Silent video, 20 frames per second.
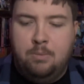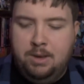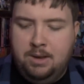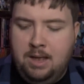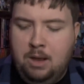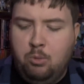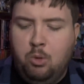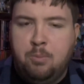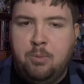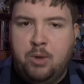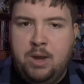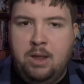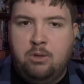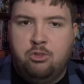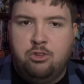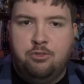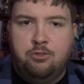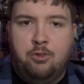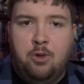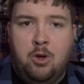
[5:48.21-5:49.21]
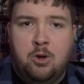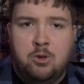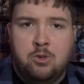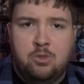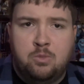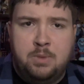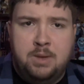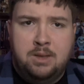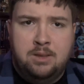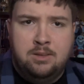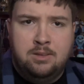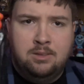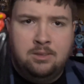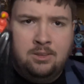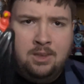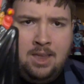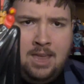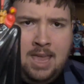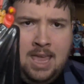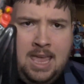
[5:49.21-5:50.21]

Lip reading: but I will point out Jafar's because